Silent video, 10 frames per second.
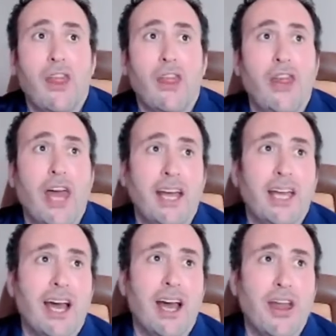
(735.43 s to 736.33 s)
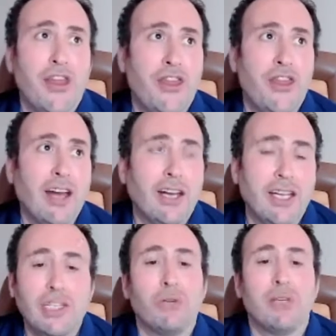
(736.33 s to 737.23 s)
then their
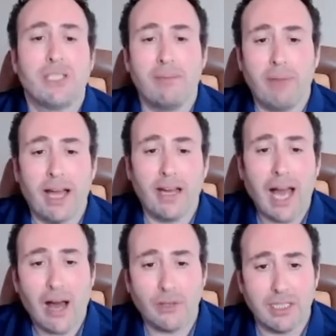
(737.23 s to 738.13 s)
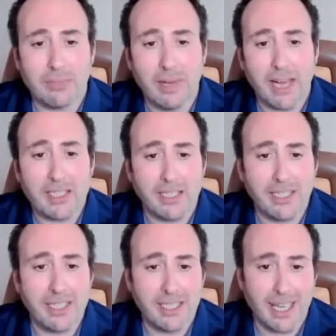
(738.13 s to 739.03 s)
interest in buying houses may actually
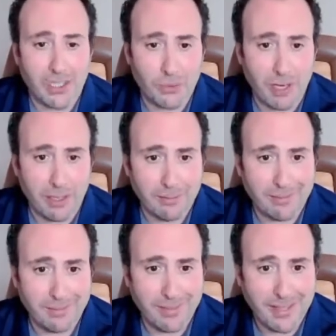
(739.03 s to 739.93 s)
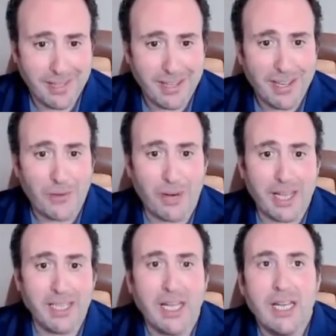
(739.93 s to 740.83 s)
decline as well,
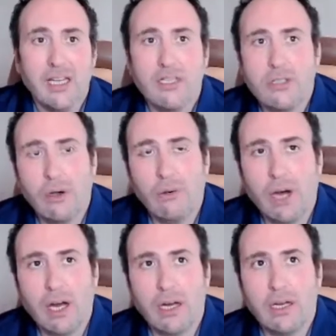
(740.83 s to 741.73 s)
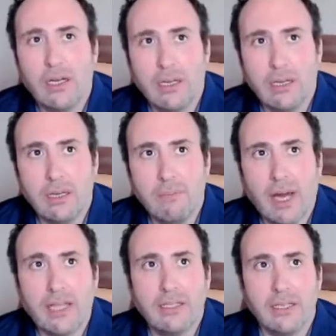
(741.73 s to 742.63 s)
right? So, uh,
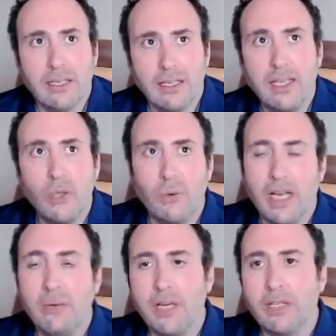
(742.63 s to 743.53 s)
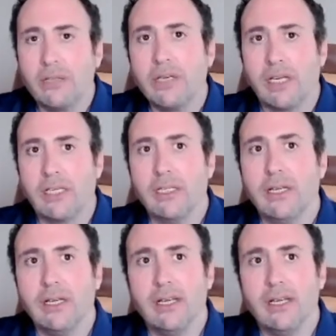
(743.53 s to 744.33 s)
but either any way you look at it,